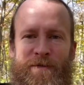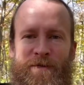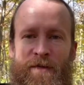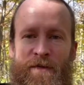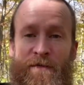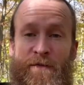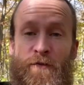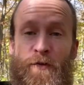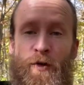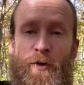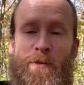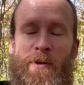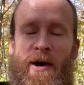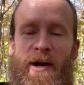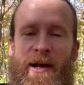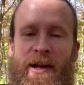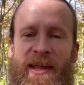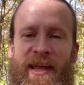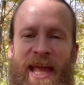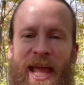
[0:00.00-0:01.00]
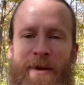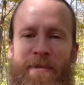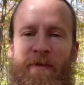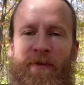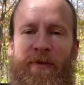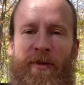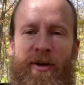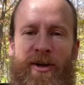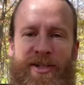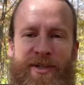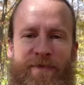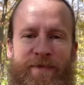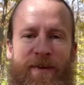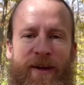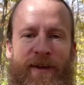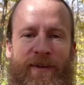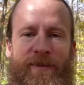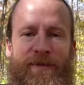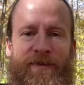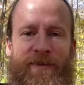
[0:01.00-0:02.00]
for full body camouflage
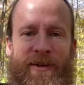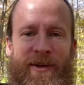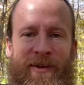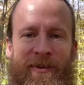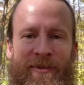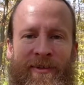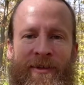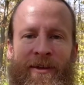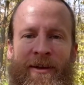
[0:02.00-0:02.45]
effectiveness.